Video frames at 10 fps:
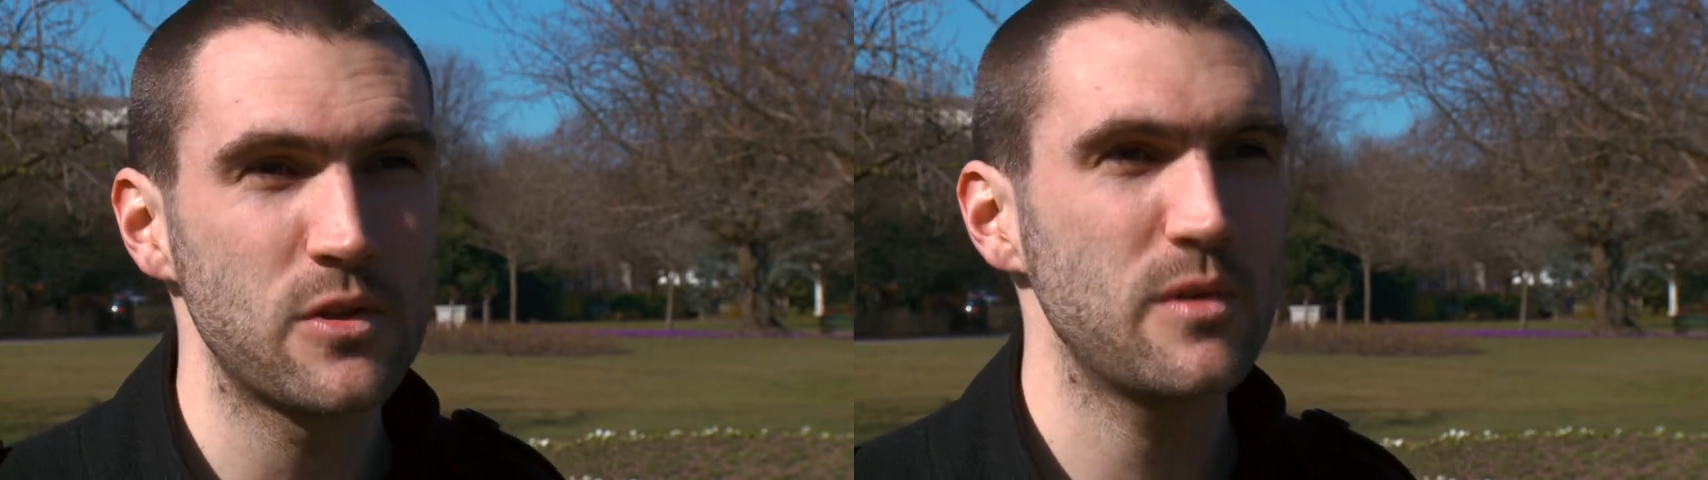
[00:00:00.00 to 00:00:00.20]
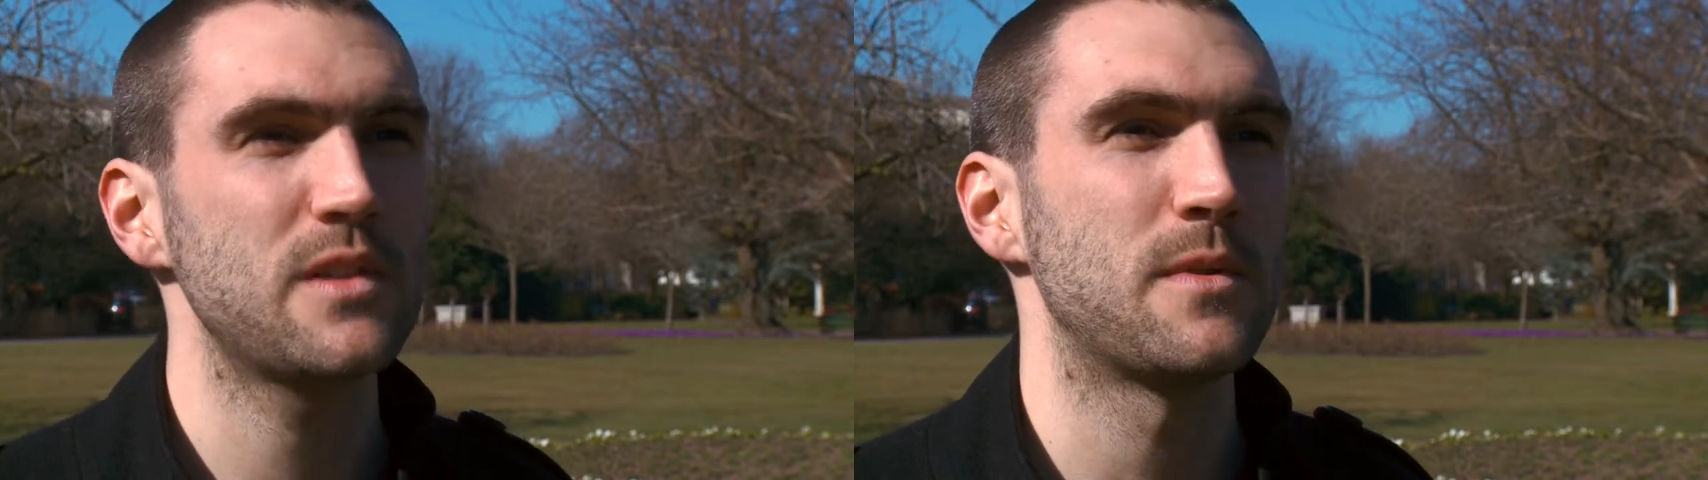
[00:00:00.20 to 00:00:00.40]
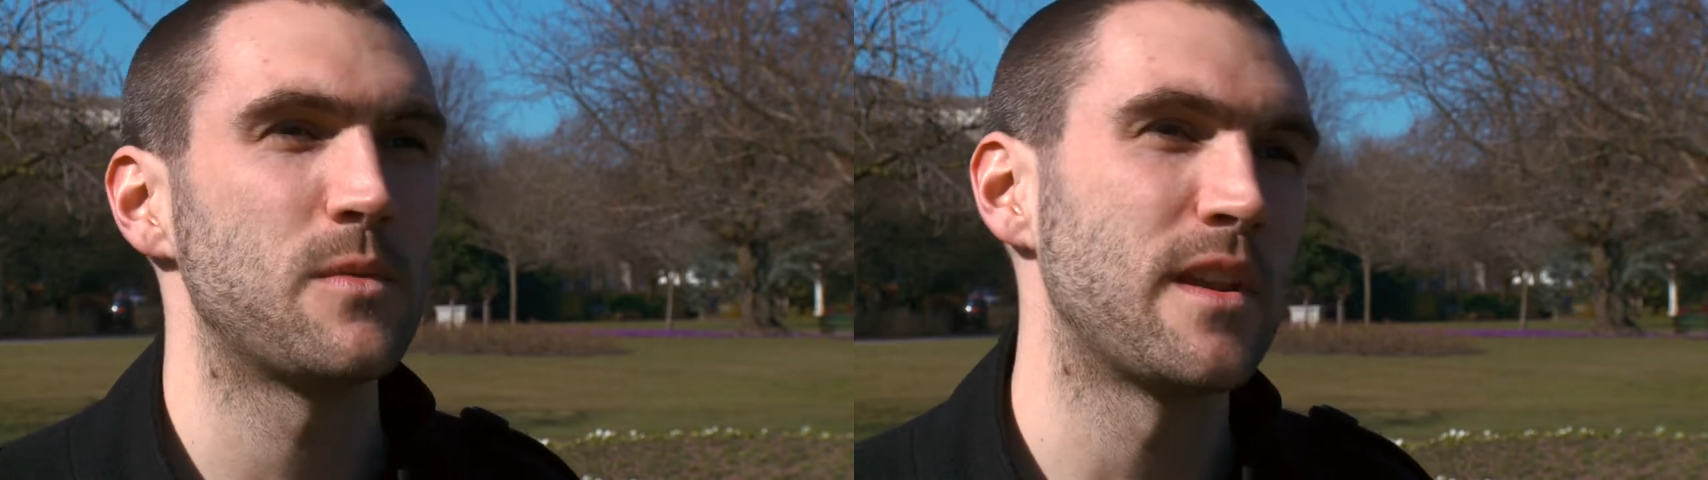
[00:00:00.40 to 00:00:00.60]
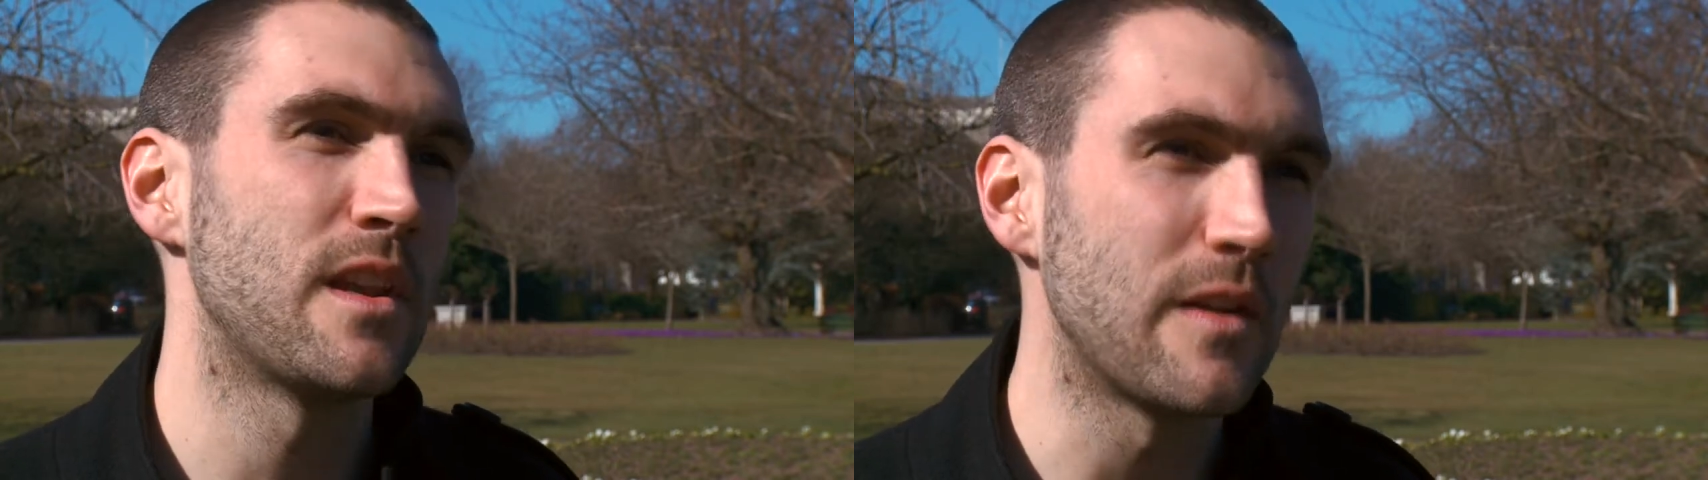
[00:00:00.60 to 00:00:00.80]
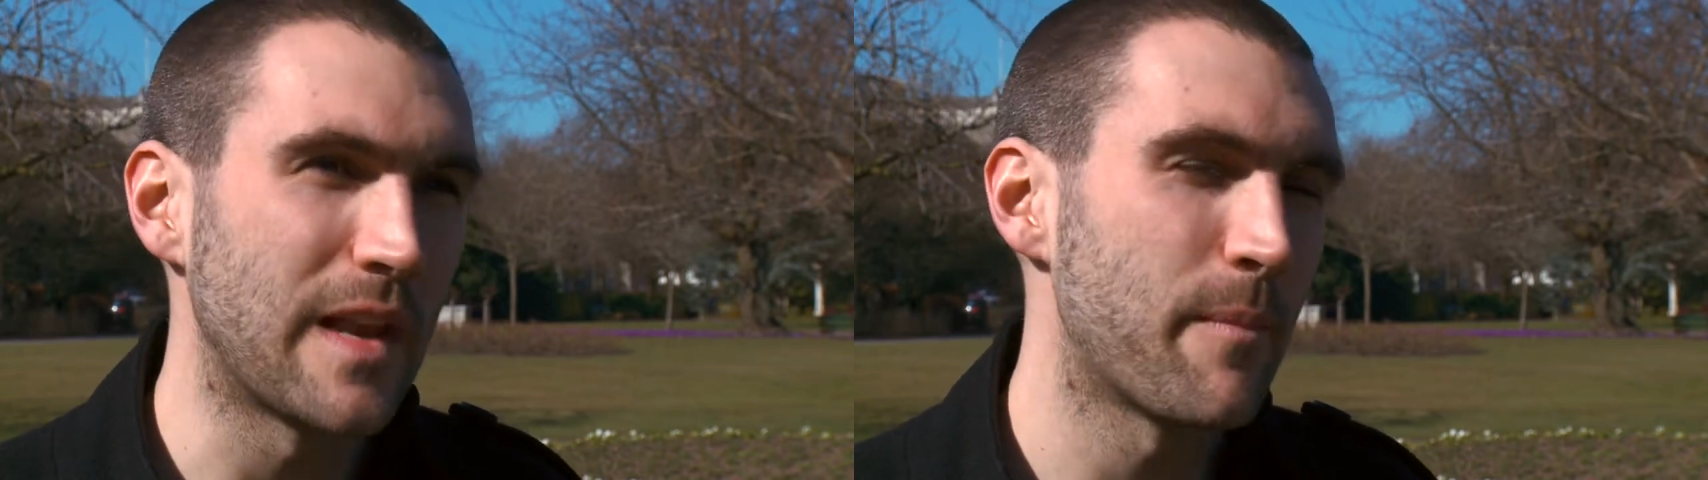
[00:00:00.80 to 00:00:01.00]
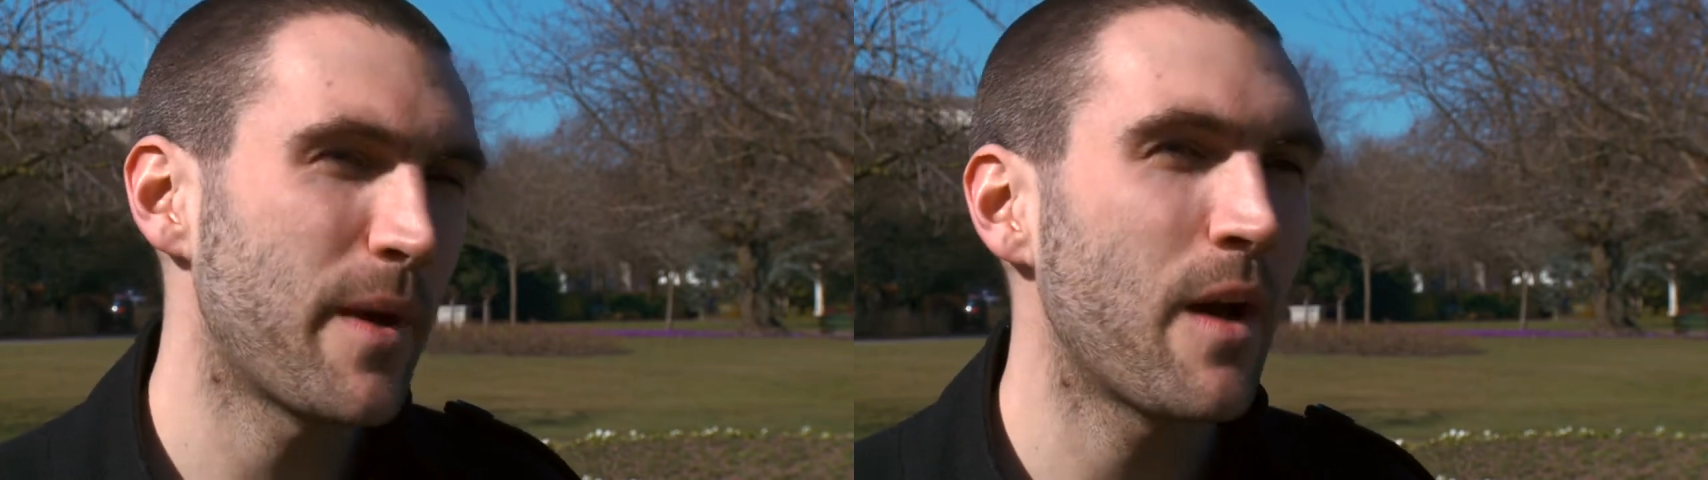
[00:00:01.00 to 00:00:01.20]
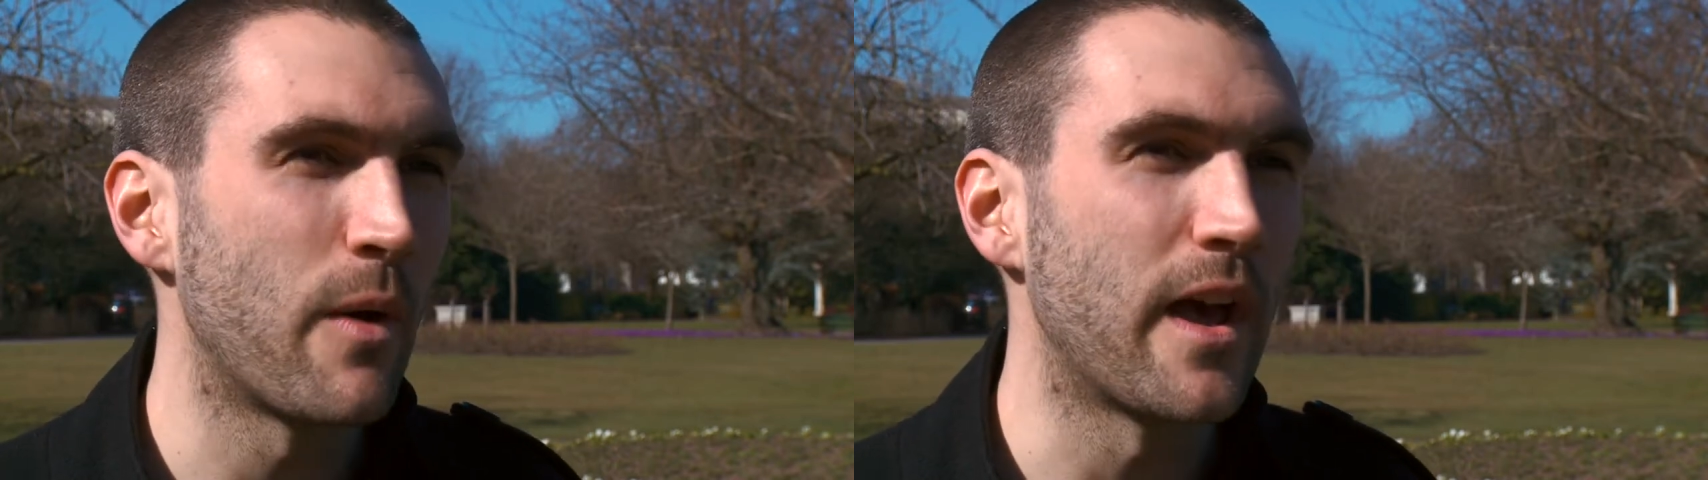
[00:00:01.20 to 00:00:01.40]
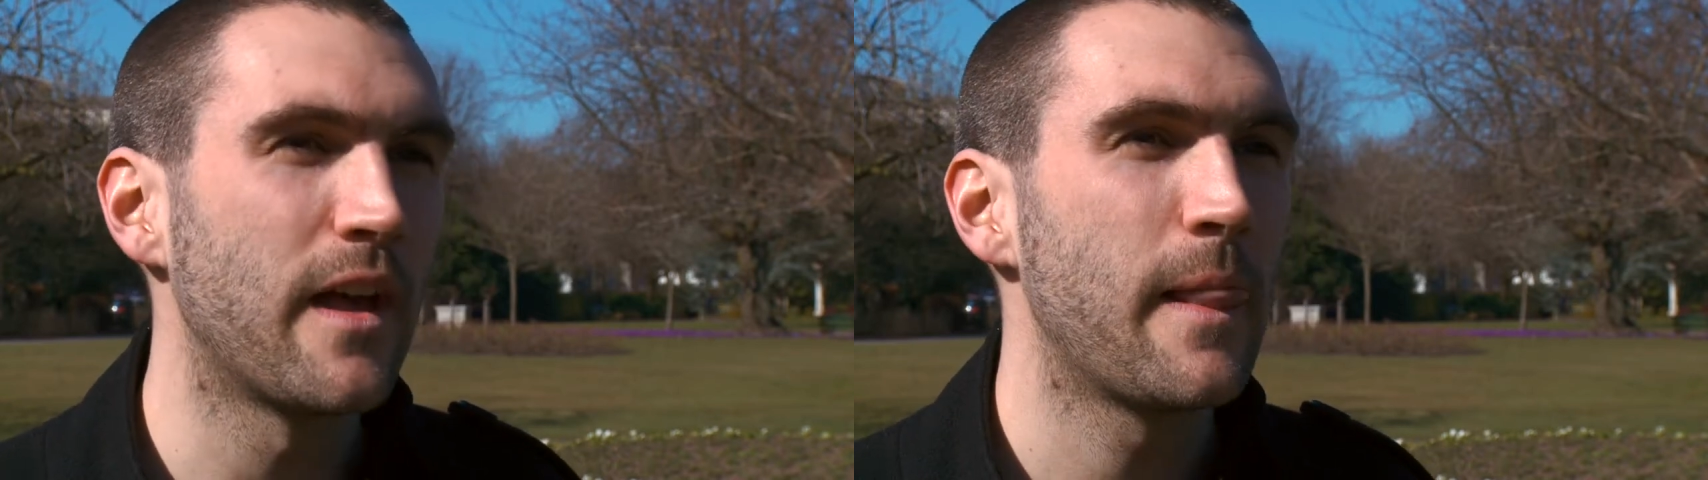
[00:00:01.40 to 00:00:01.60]
choice between nuclear
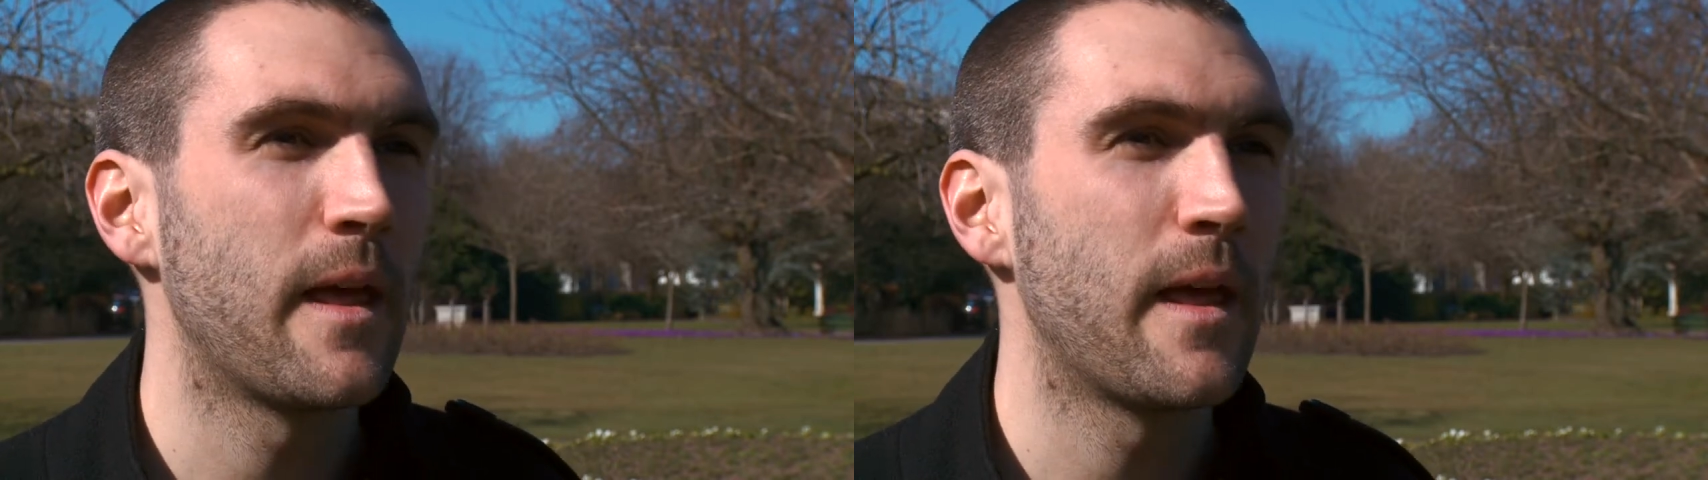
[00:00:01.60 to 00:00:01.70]
power